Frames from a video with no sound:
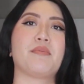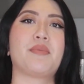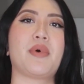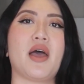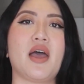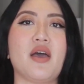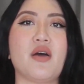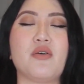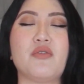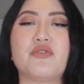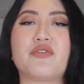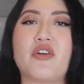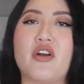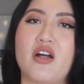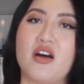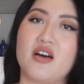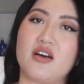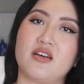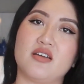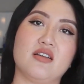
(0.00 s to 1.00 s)
But
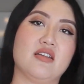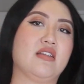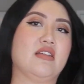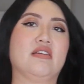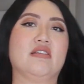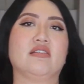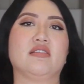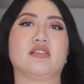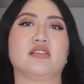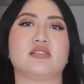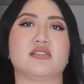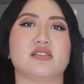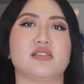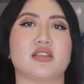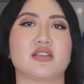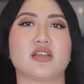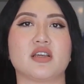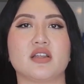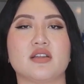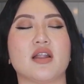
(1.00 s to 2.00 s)
overall, this is
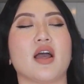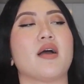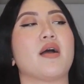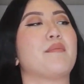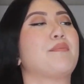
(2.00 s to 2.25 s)
a good